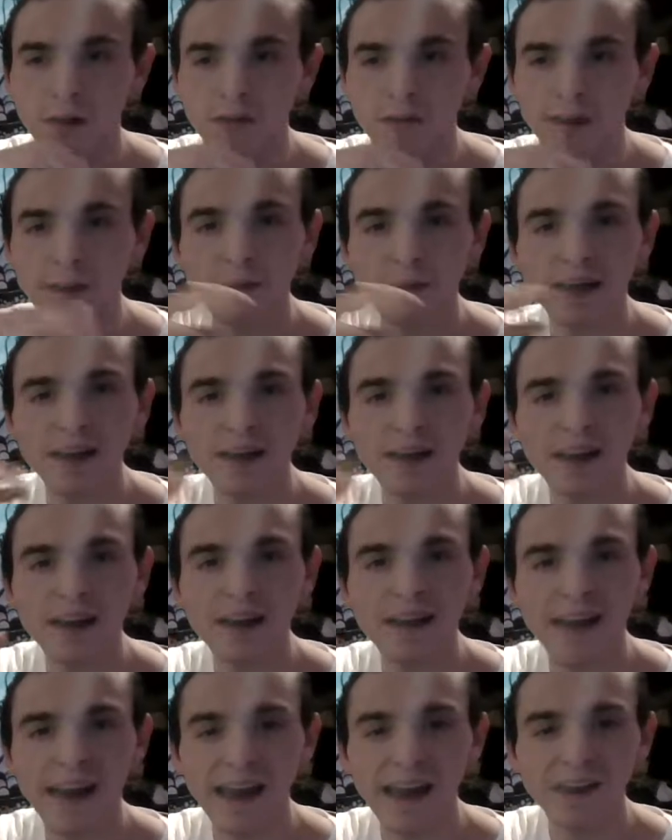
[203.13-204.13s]
they may not
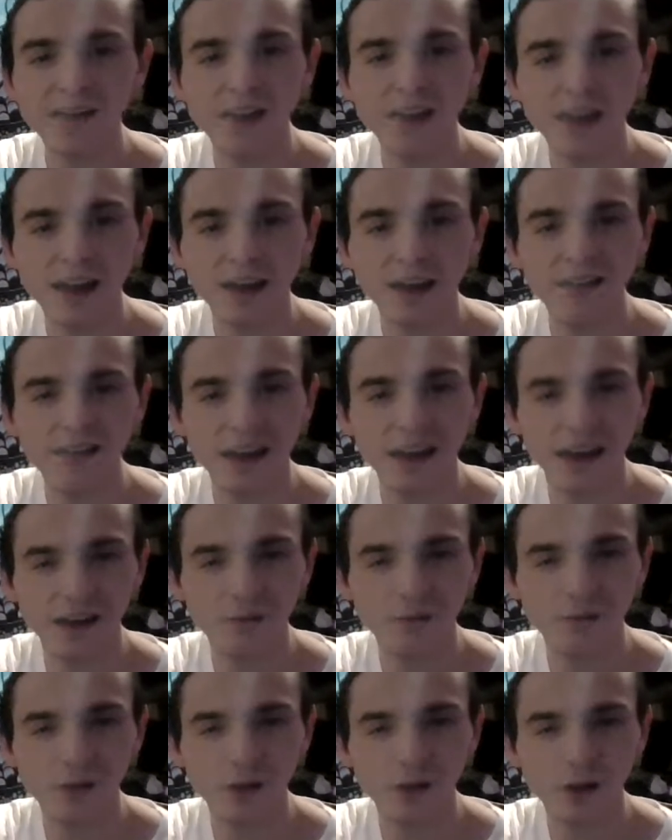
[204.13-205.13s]
have a lot of time
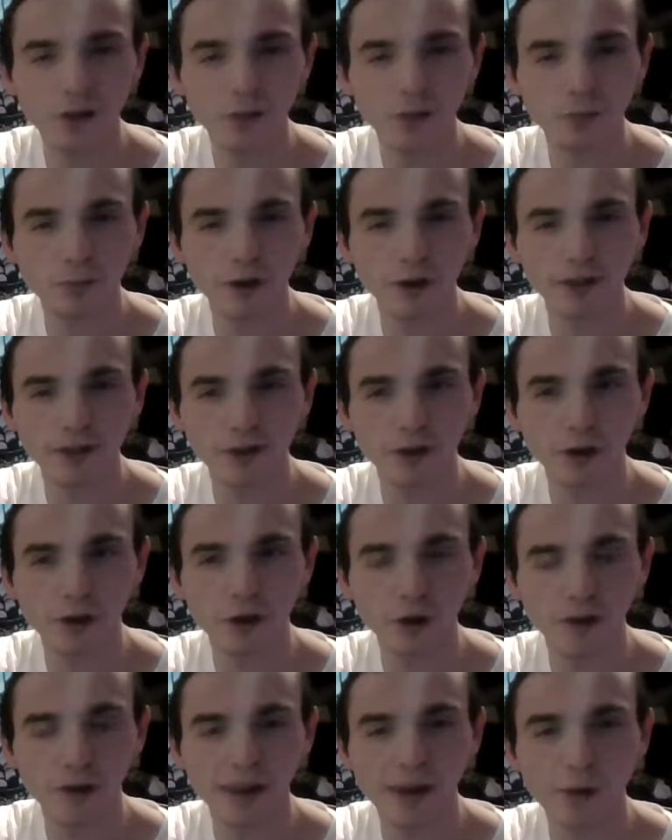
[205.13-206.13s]
for you, but
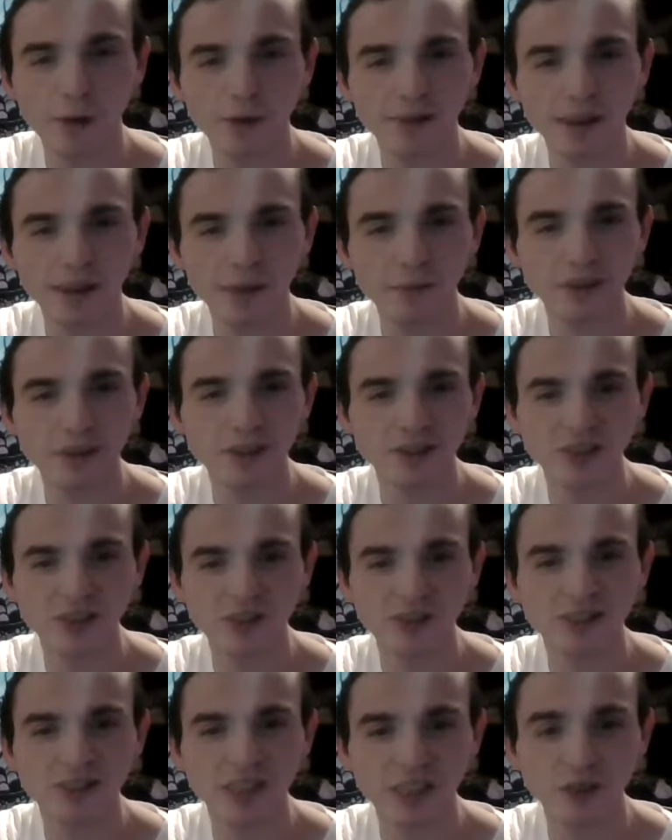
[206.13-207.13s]
you're okay with that because
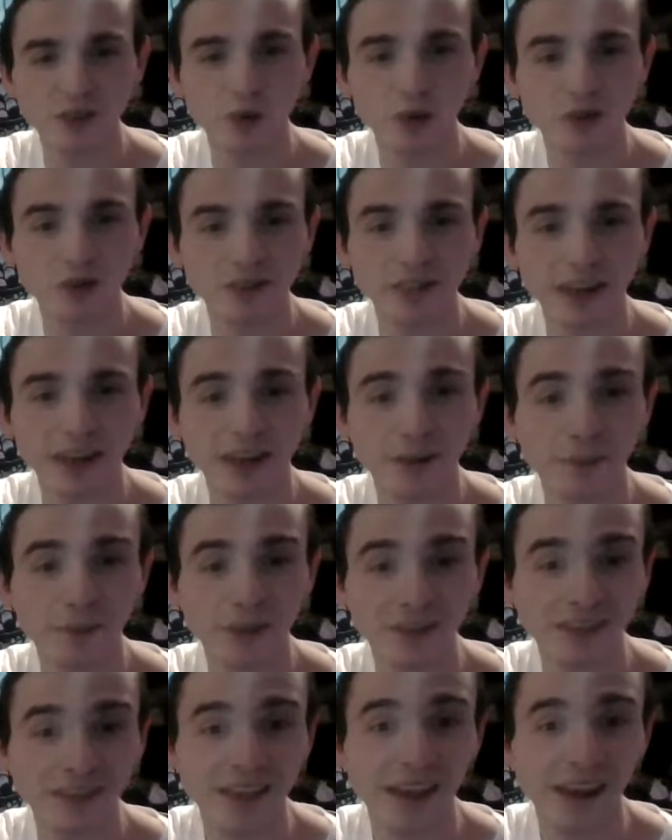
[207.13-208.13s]
your schedule is kind of
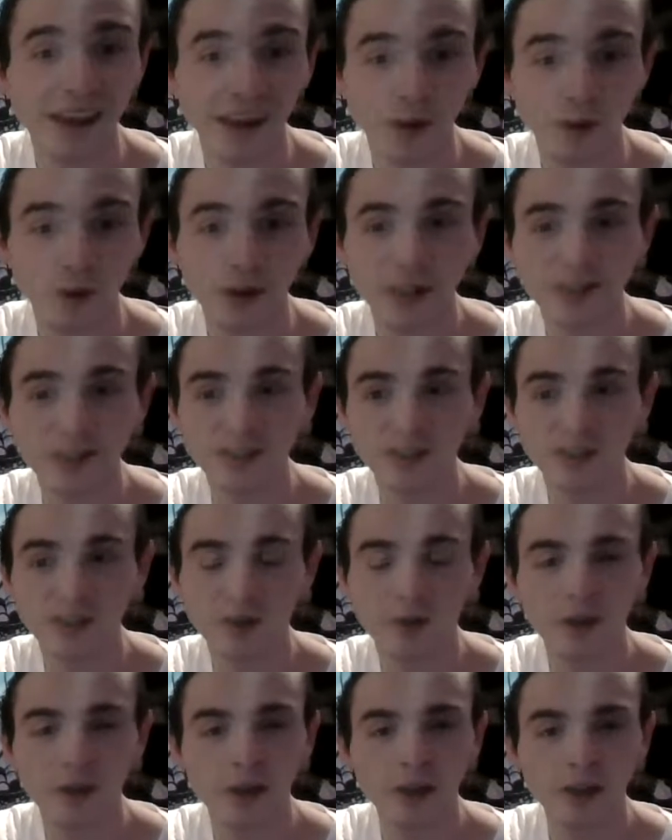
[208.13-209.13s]
busy anyways,
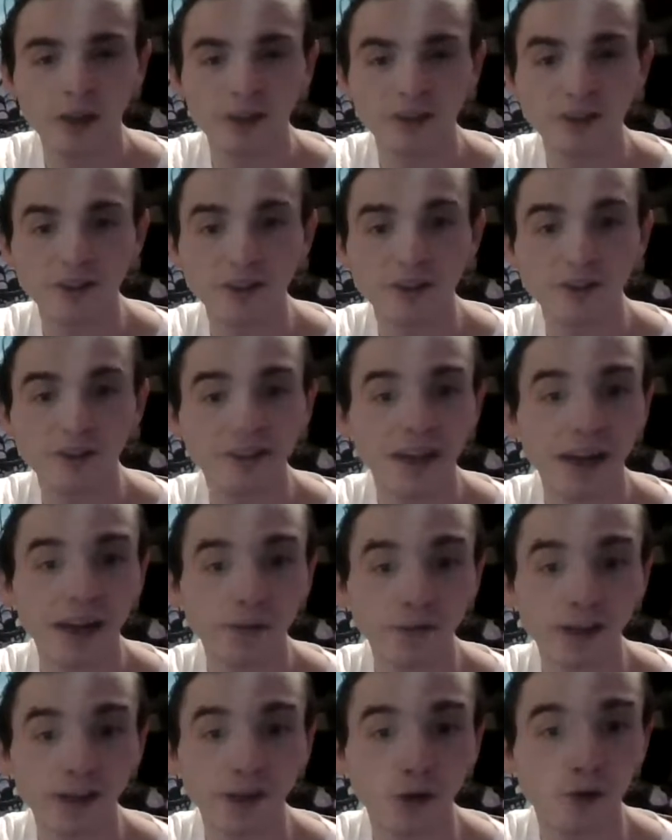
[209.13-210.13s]
so the
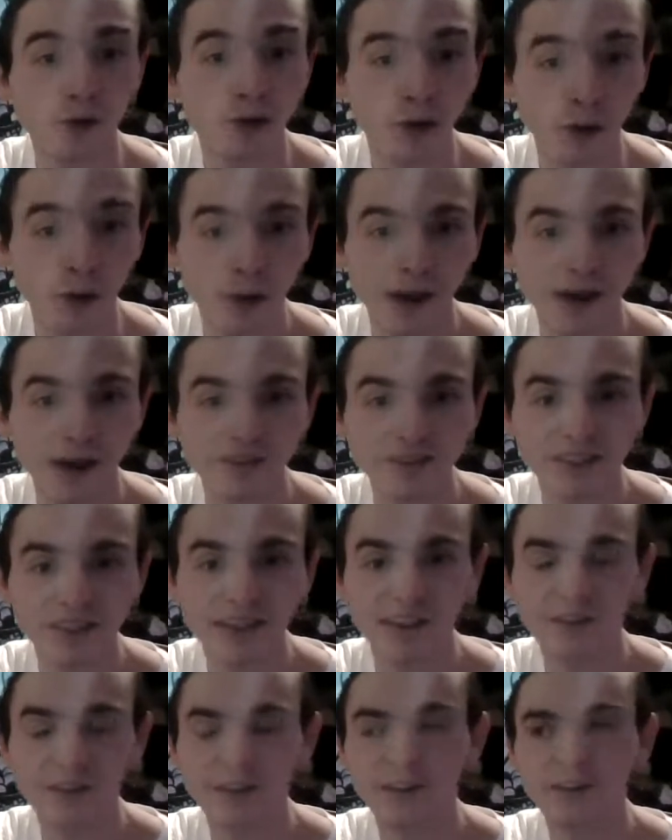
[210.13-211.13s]
time that you do have
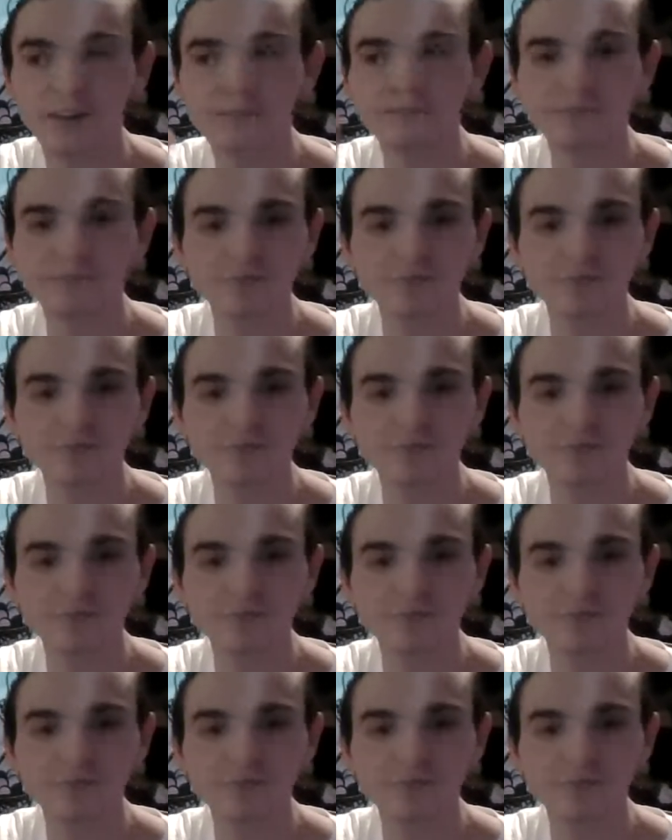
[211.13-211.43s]
together,